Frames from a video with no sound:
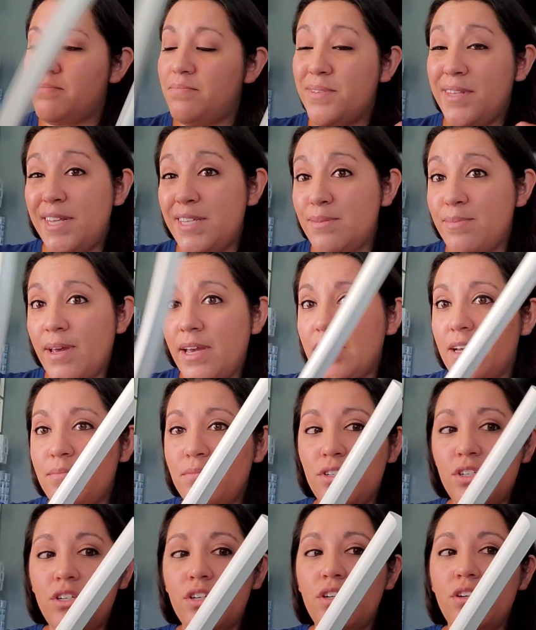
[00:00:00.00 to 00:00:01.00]
these might come
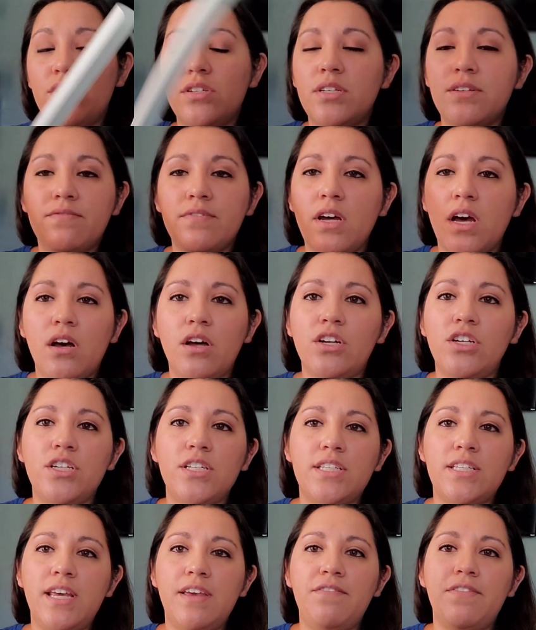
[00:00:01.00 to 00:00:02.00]
to good use. If not, I'll
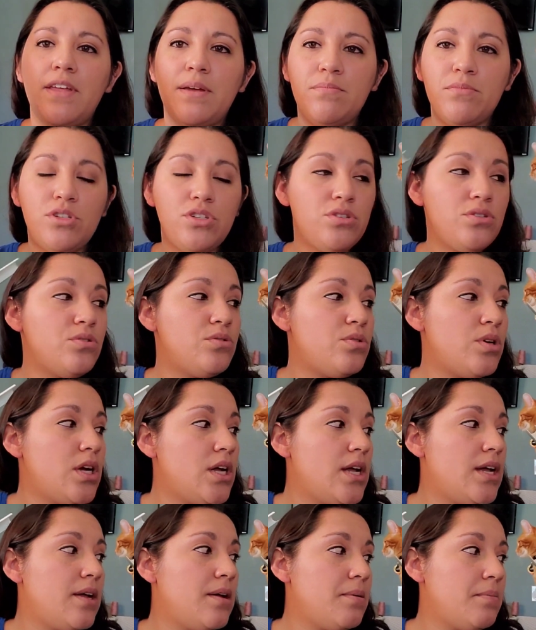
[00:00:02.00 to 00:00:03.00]
just save them to
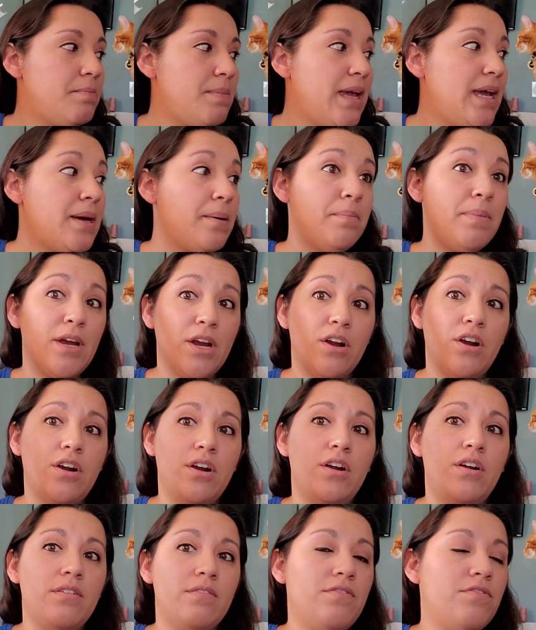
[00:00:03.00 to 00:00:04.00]
make a
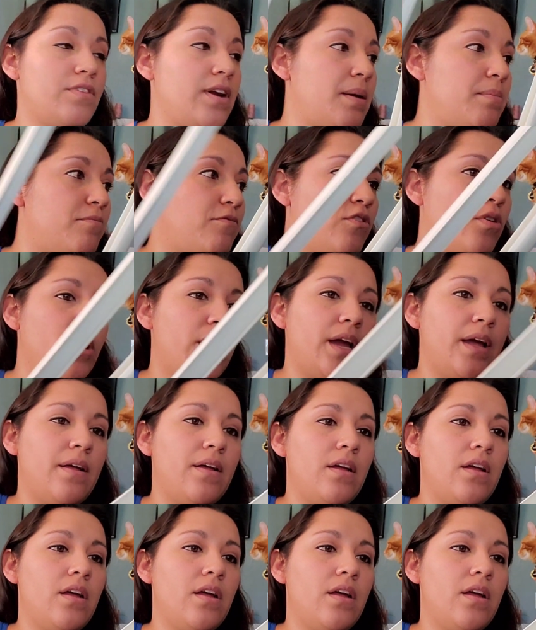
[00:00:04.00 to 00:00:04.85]
bigger frame for it.